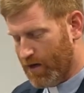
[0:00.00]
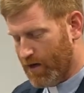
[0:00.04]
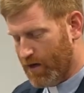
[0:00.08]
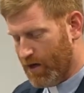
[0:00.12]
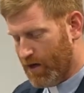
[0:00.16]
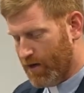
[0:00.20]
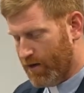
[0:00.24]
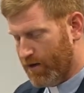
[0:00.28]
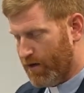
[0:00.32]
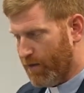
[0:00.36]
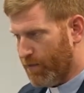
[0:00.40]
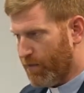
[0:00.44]

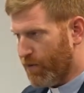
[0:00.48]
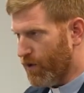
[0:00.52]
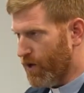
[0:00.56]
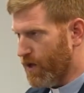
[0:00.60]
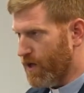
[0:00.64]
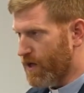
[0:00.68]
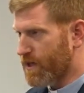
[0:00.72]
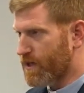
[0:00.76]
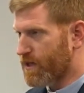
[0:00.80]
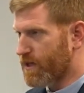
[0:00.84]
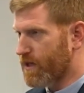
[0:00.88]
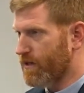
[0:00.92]
The
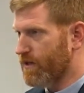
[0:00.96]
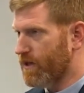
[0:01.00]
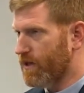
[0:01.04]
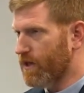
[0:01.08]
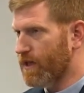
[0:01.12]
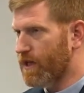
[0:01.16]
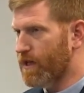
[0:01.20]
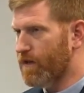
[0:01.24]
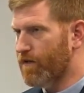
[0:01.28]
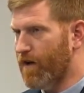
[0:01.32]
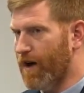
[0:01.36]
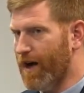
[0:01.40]
priests and the
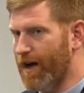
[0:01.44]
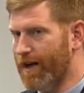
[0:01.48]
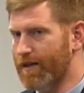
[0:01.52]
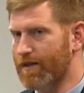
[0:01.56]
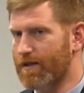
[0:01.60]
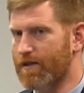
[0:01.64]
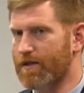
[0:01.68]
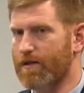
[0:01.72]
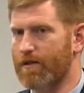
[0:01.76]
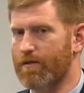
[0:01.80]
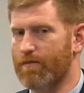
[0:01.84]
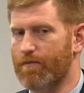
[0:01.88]

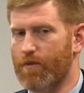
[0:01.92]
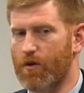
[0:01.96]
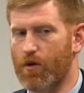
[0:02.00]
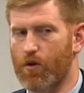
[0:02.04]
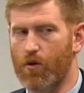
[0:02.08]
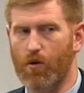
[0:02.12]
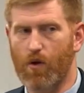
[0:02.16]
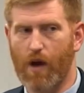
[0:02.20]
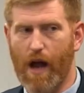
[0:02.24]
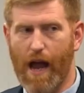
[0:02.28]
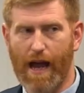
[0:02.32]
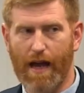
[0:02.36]
Levites,
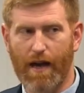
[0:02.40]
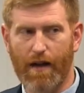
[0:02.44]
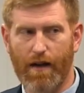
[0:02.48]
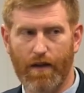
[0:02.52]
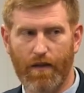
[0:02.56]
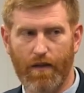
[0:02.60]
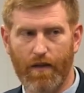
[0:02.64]
who had